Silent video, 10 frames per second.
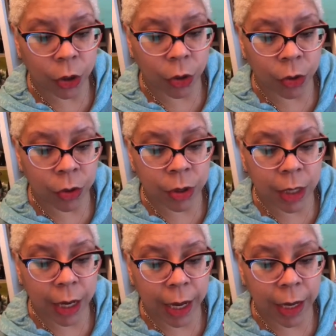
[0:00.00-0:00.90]

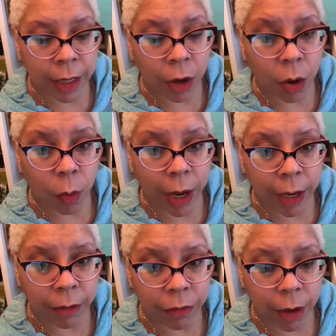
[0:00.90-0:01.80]
closed and
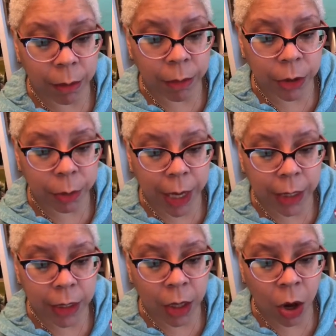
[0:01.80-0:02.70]
away from your
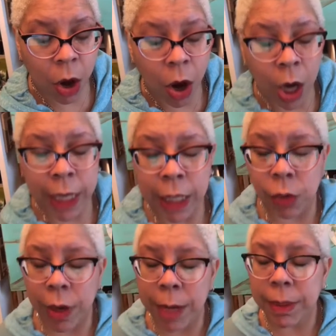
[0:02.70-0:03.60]
pets.
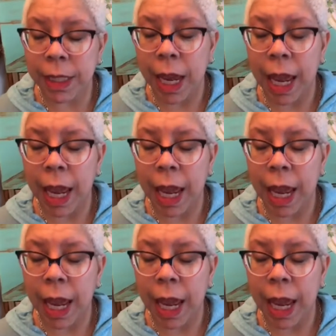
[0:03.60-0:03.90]
Grapes